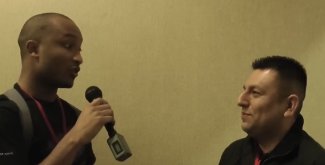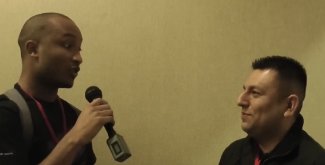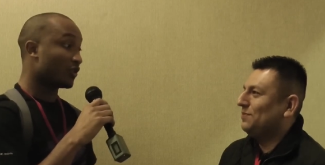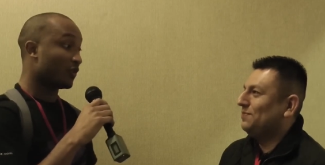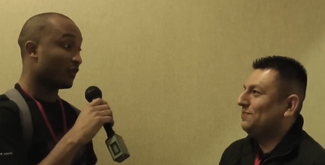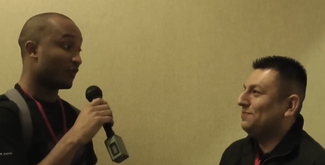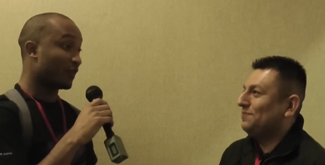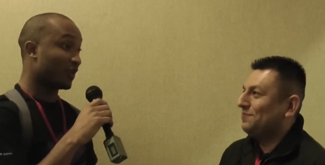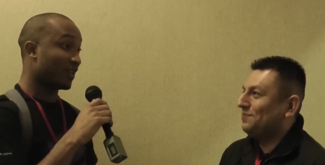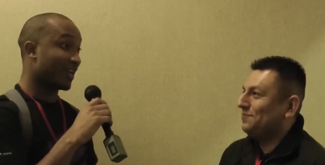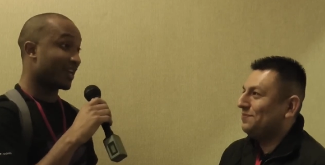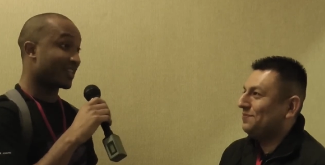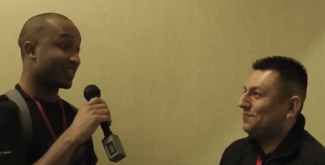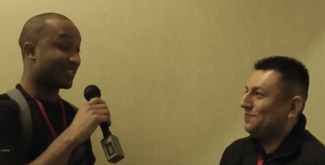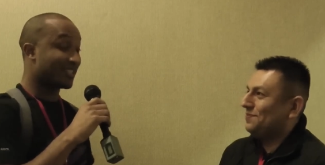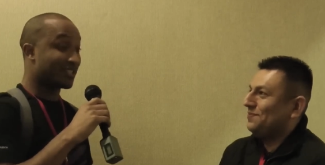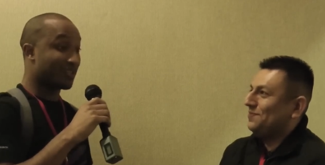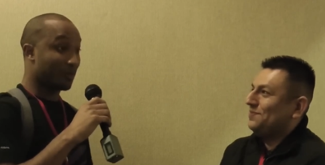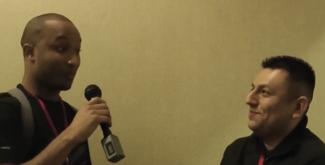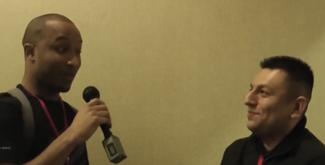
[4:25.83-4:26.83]
Speaker 1: Do you feel
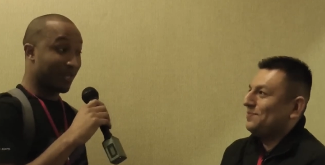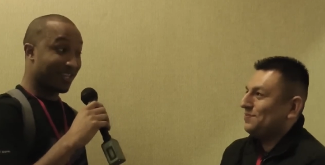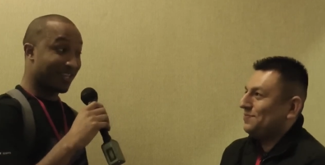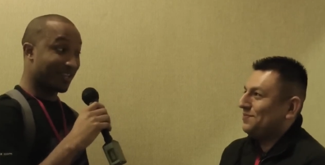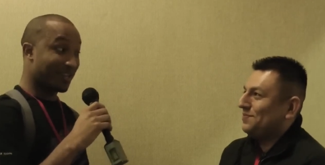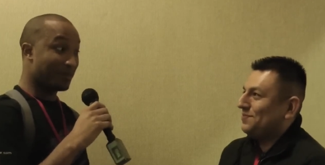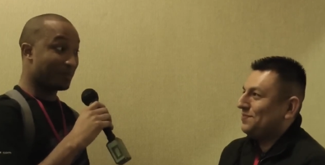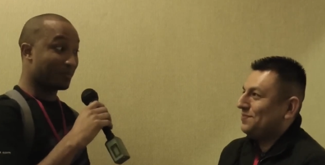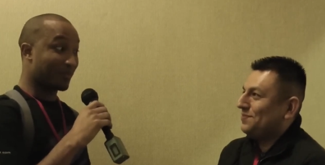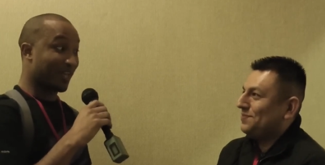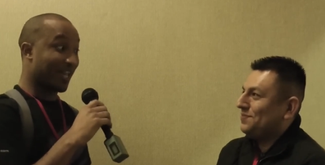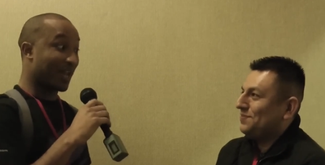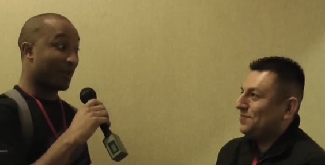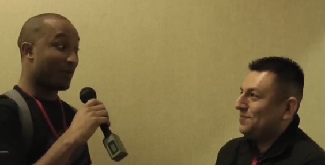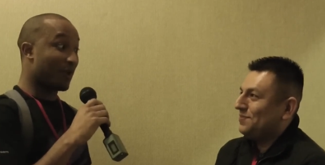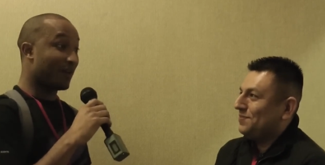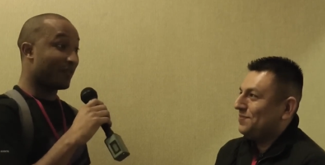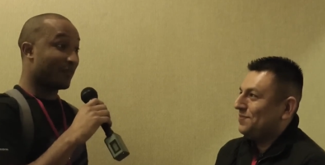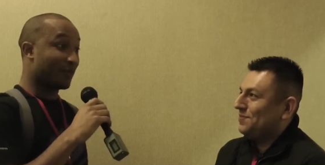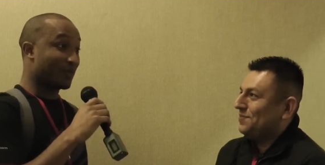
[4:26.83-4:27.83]
like since they're picking up
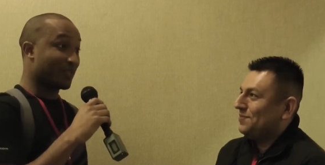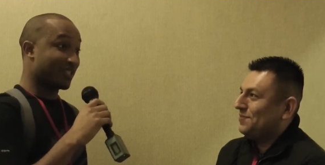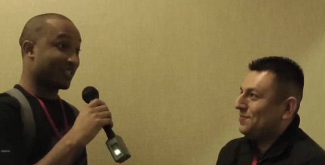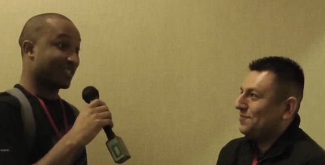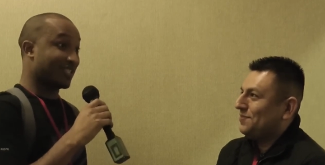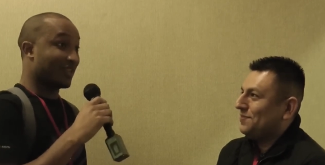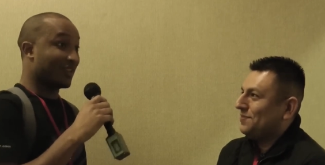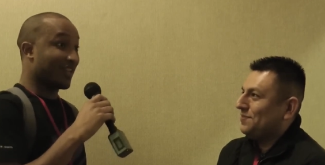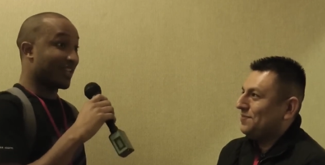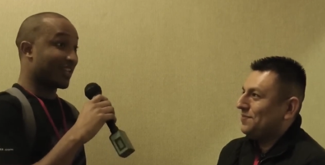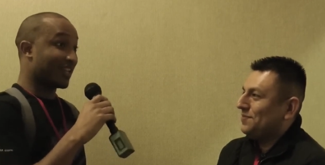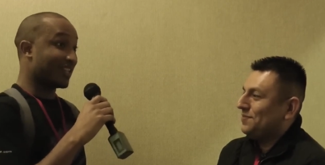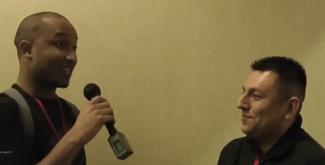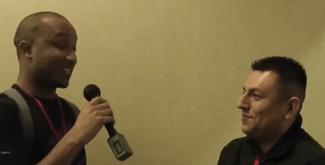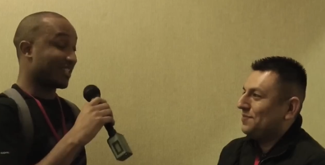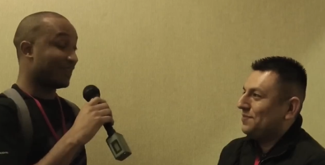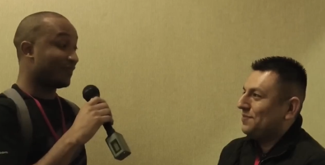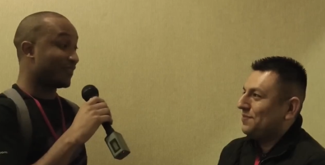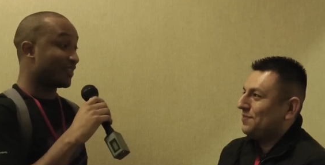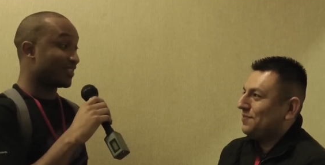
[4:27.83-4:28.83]
KOF, which is still like in
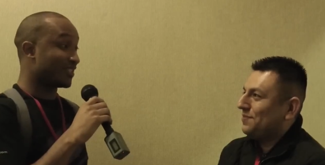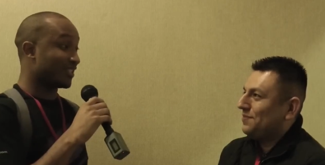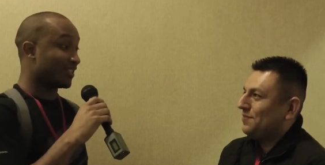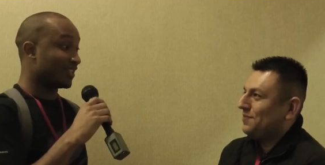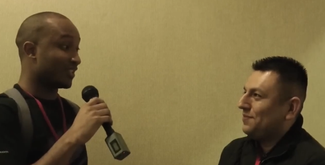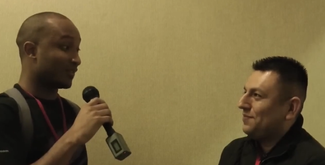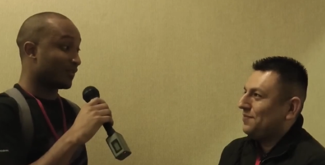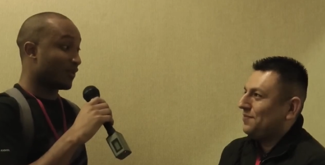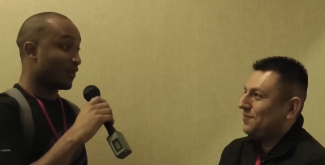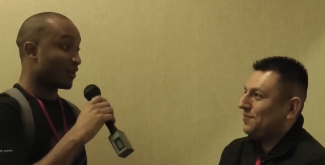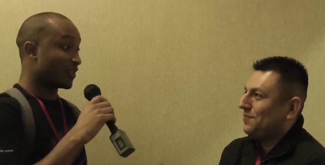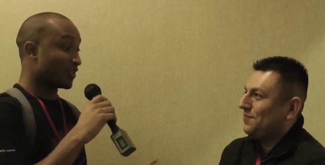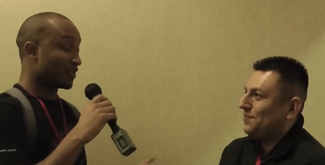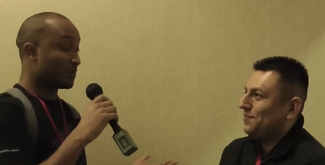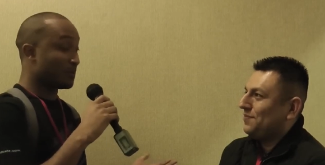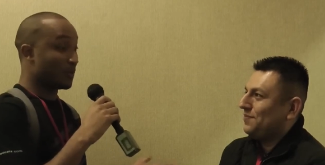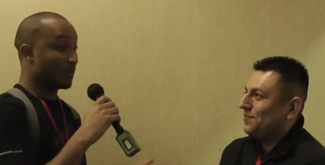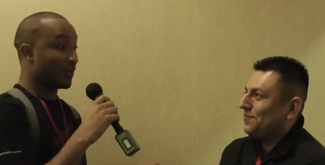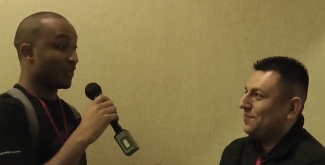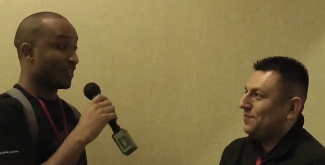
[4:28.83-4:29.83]
its infancy as far as
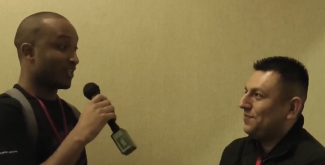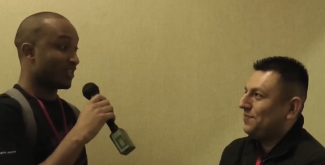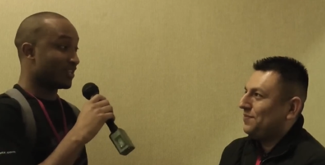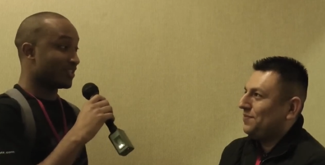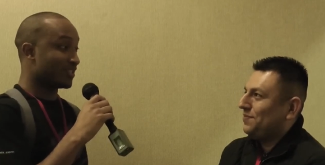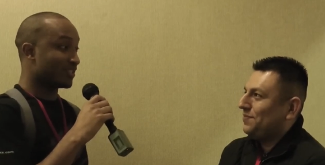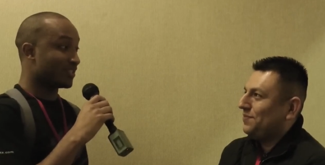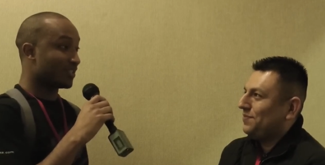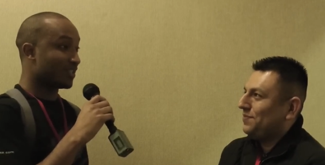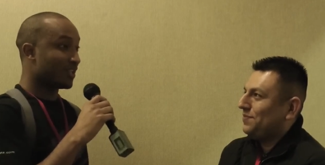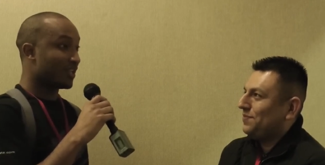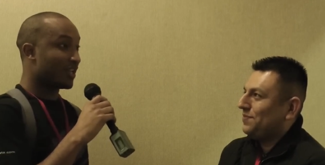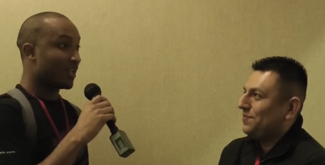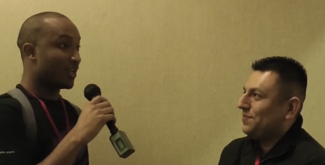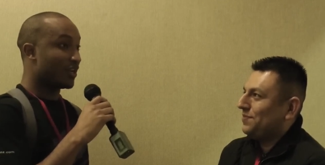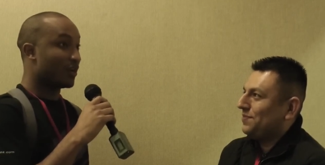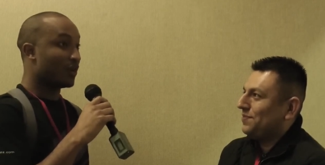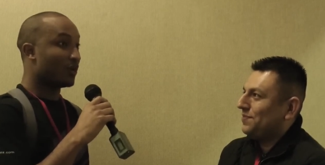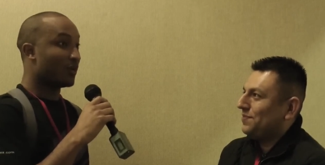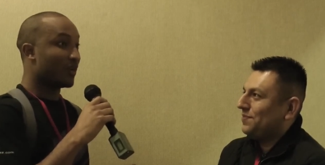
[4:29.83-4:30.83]
the community is,
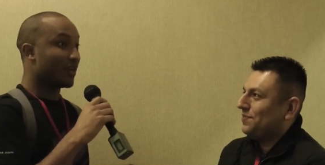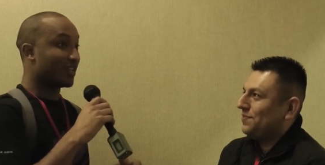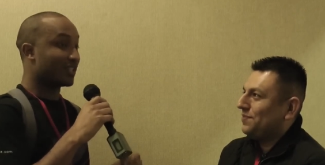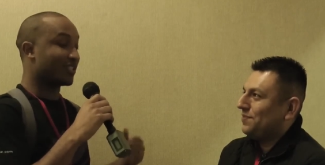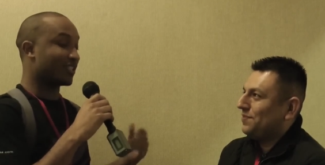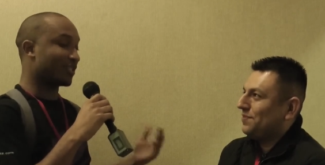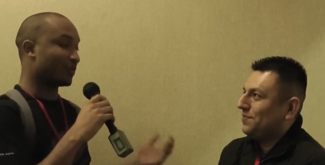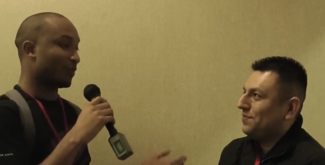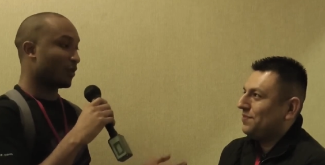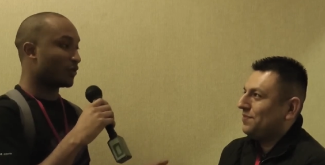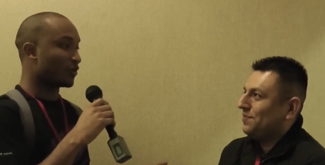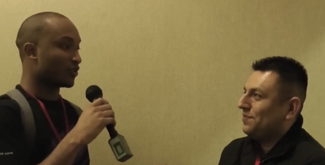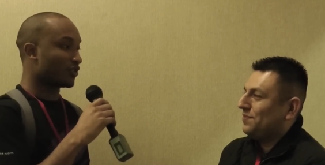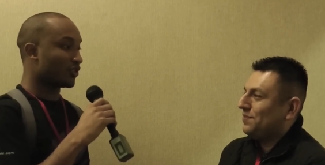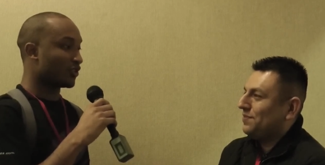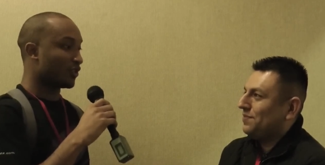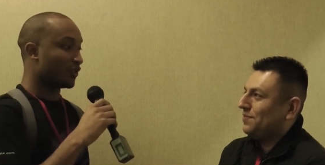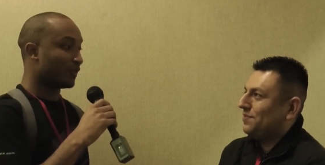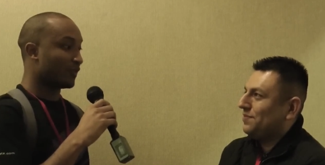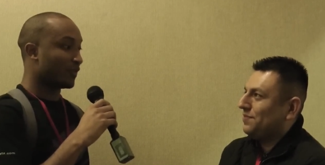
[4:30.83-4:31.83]
you know, and its
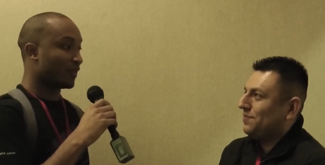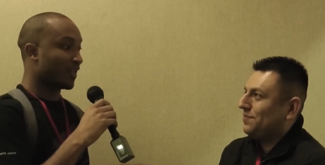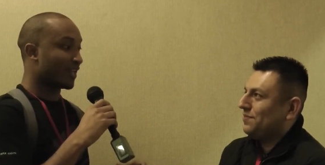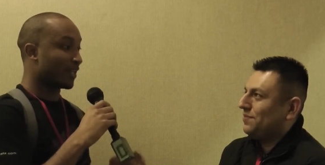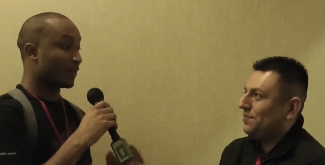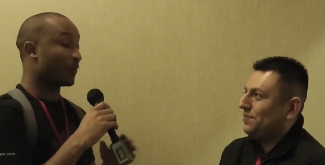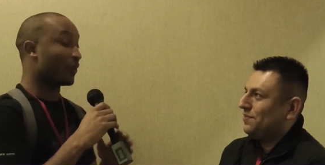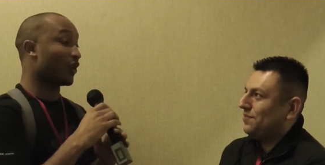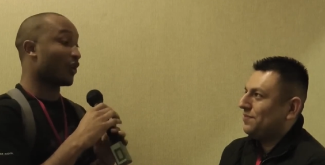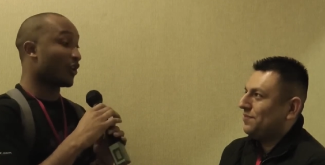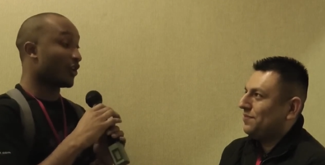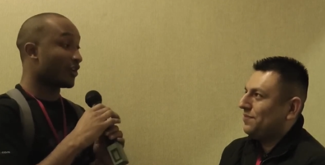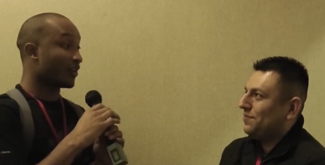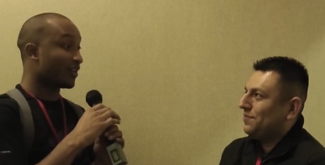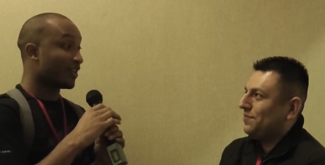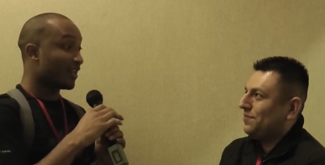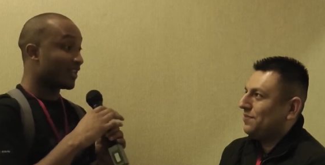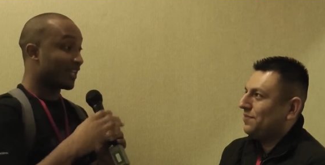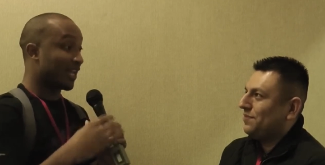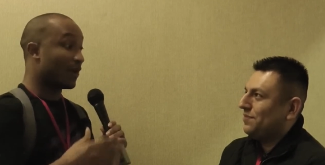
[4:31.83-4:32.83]
exposure, do you feel like it would
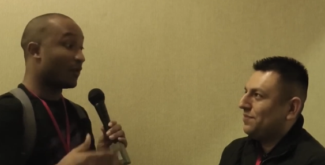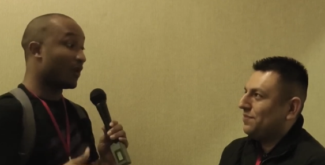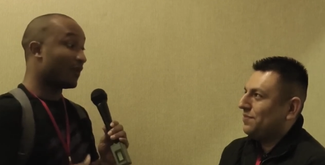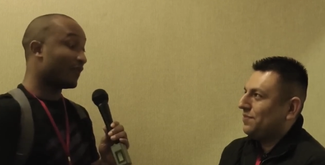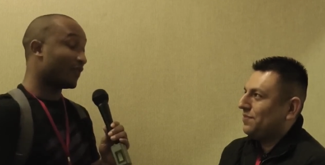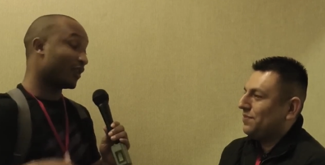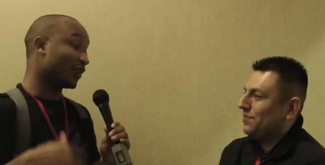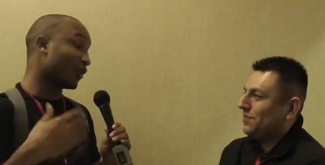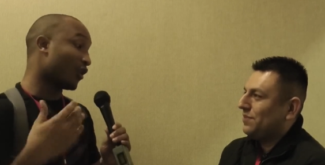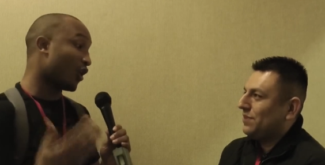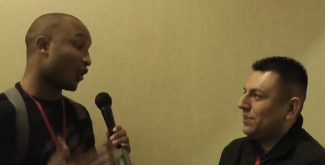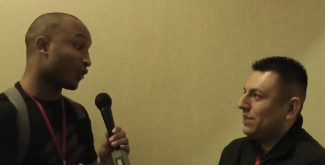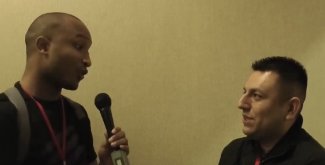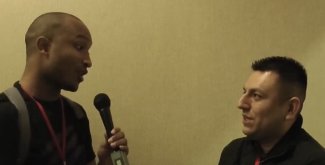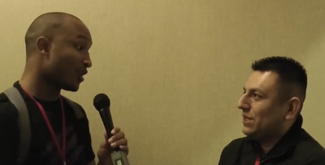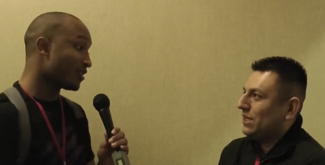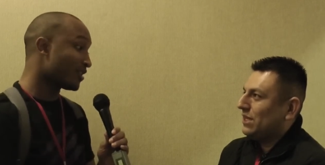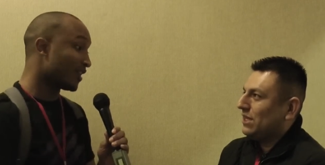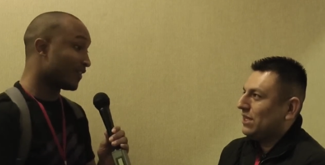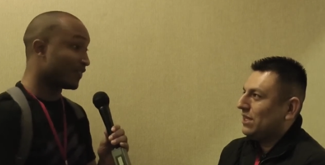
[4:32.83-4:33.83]
hurt KOF in the
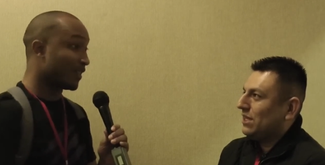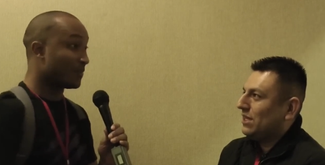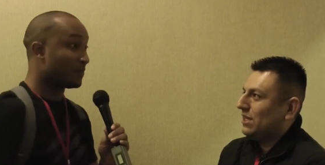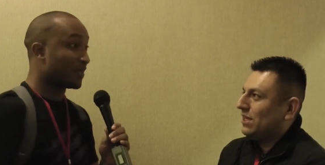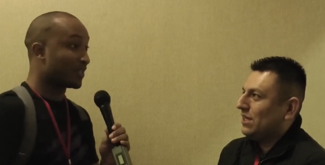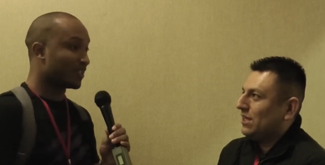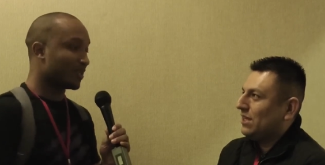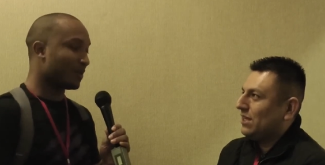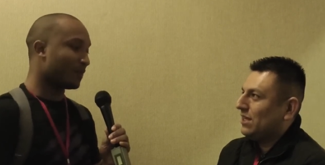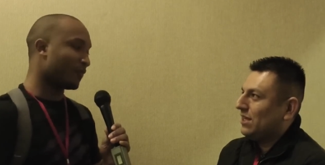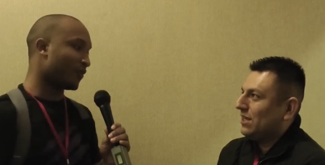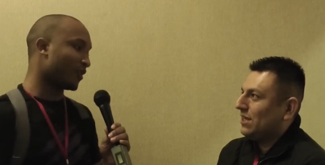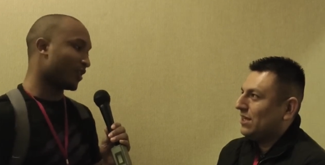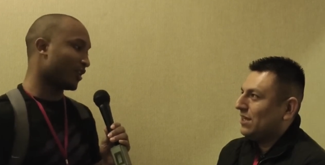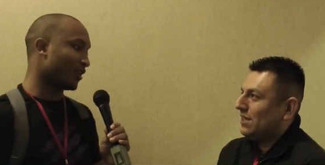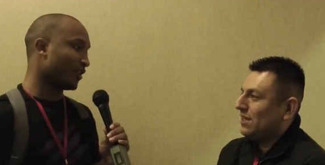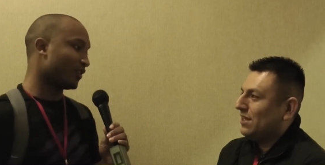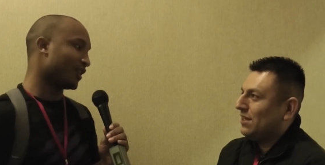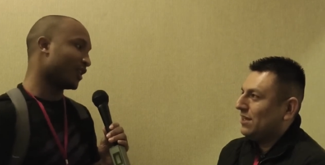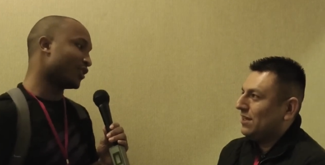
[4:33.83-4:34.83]
long run if they picked it up for
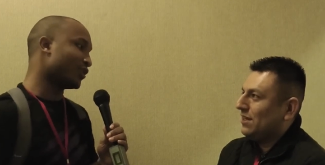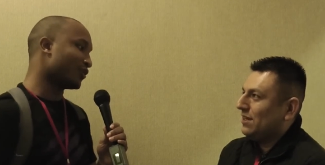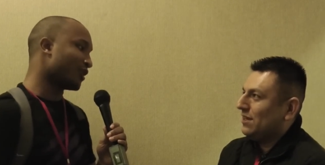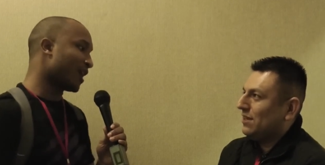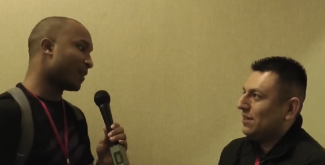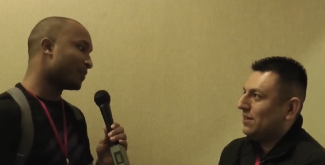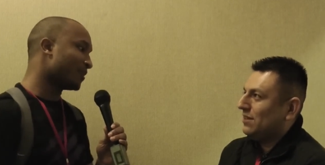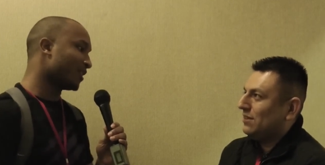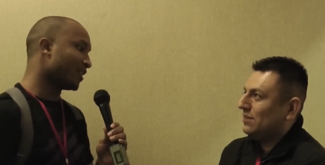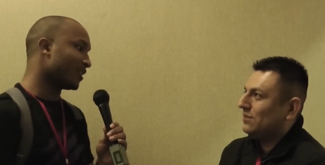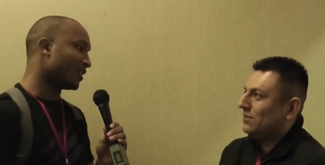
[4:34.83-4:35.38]
a year and then dropped